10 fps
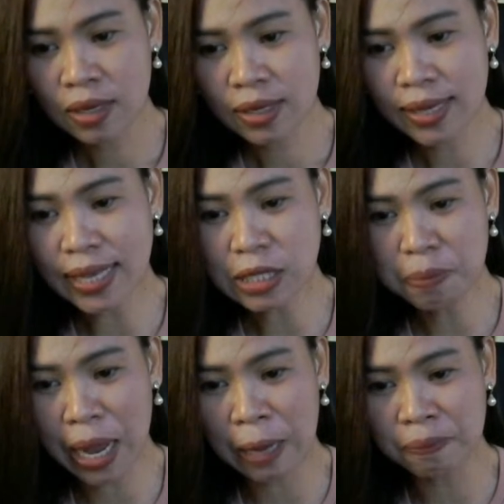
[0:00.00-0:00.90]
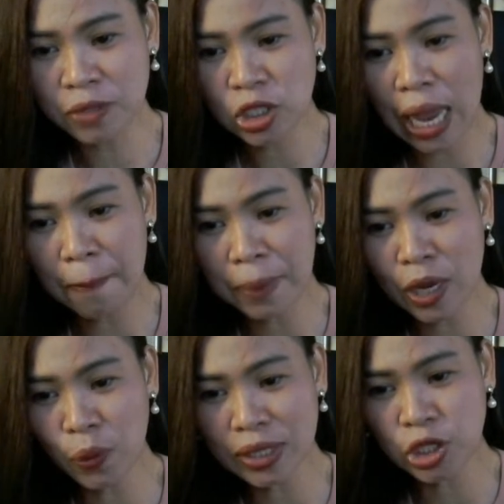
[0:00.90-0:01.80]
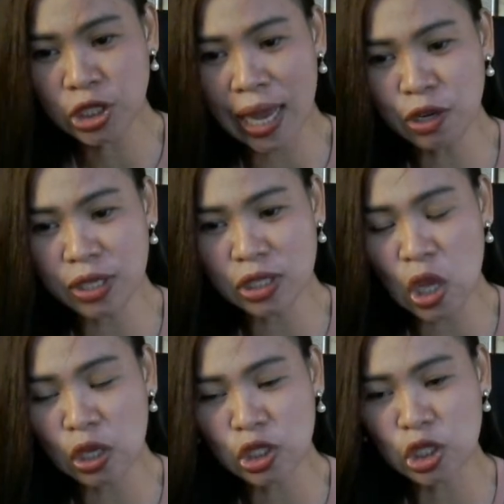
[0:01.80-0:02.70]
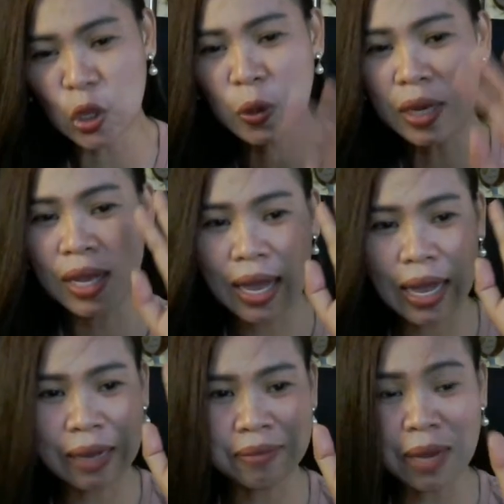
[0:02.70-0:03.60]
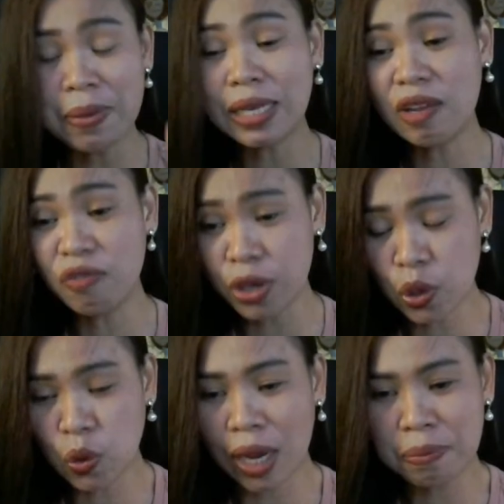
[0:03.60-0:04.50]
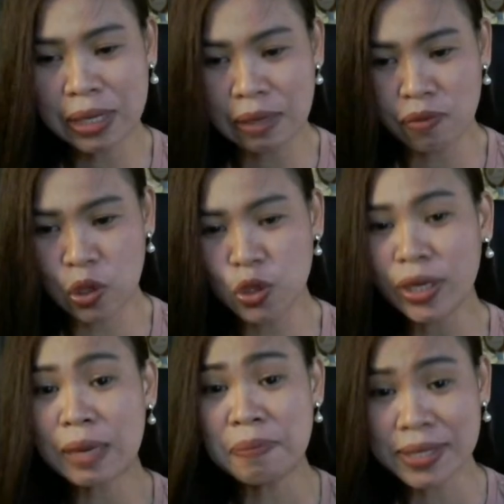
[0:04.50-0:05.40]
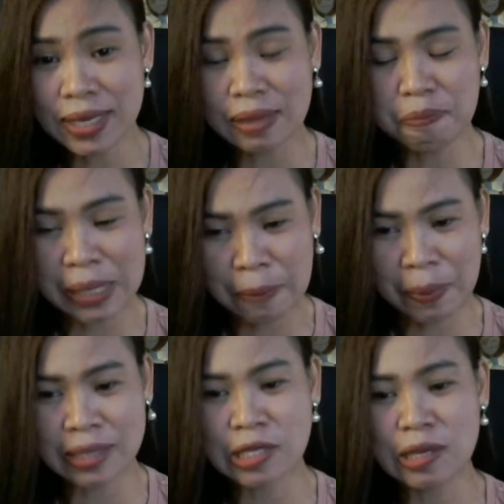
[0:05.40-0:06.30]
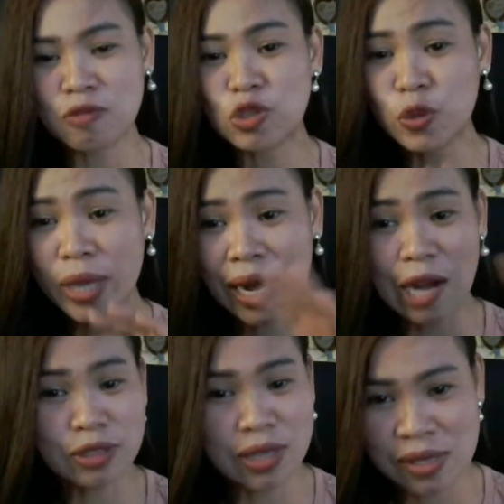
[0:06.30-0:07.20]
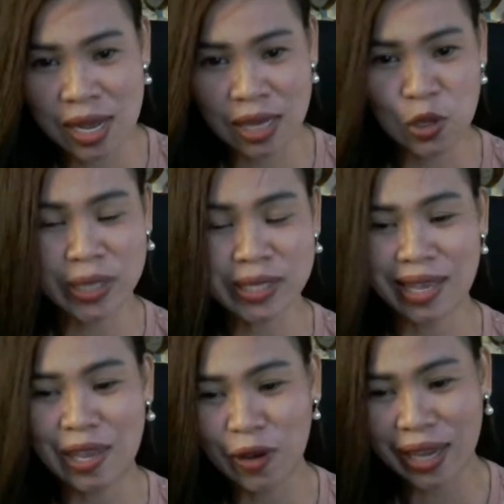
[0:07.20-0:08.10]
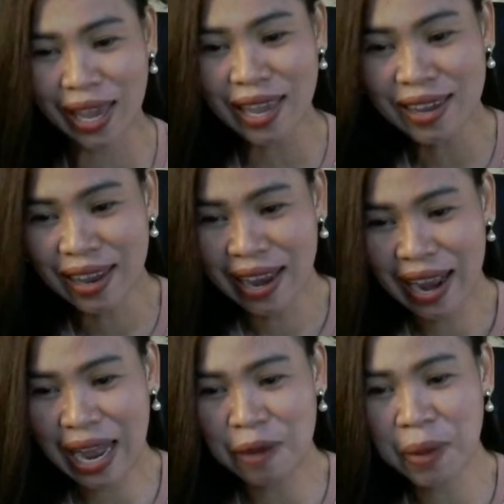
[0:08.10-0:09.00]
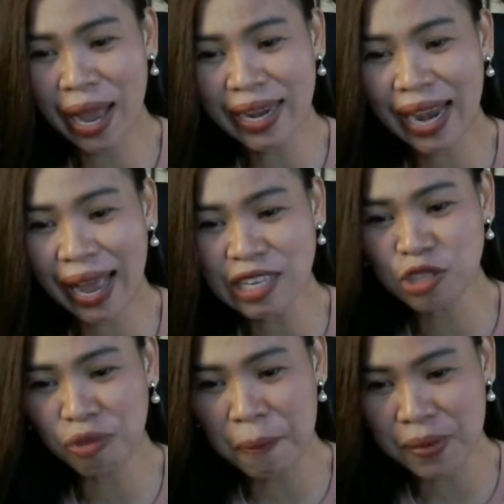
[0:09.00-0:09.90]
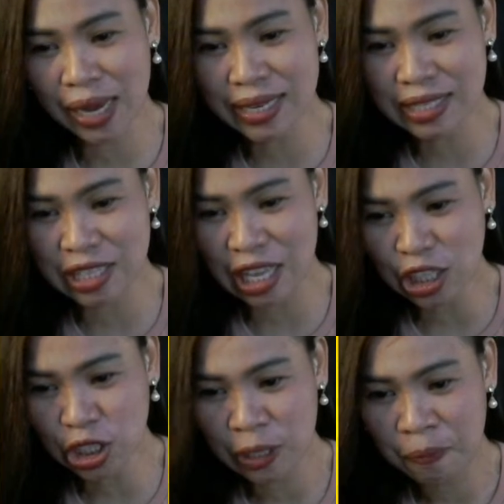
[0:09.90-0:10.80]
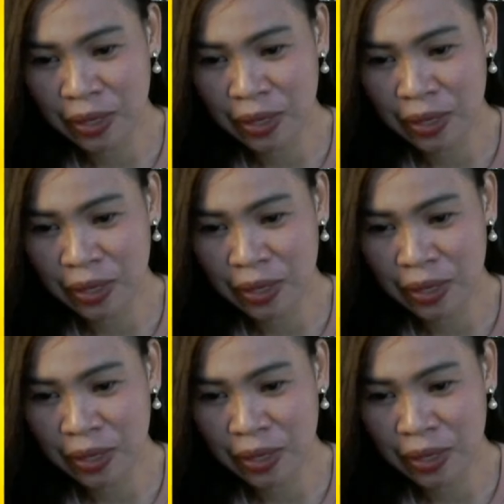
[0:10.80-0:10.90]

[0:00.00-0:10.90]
Yes, ma'am. Chopping with Shano, the talk show. I believe you. I believe you. You can visit Philippines to get out in USA, okay? Hi, guys, from Clarice Dish.